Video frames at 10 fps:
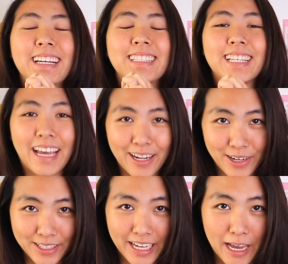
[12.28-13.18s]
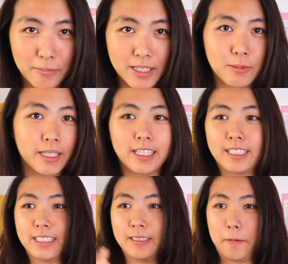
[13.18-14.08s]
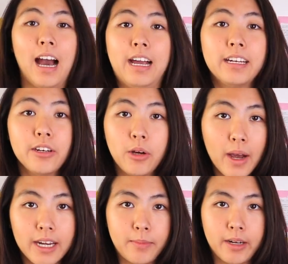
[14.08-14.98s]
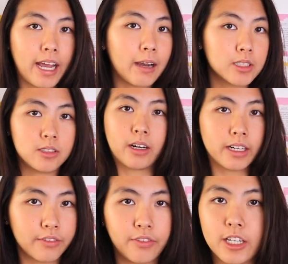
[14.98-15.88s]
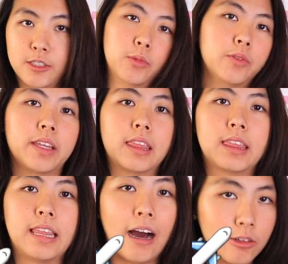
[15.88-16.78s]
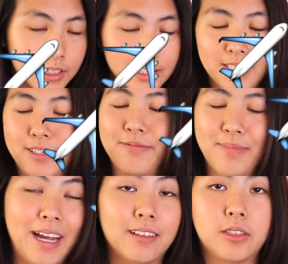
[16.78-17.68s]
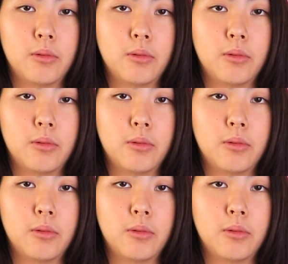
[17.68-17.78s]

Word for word: to get on campus because I didn't know anybody. I was starting fresh, moving thousands of miles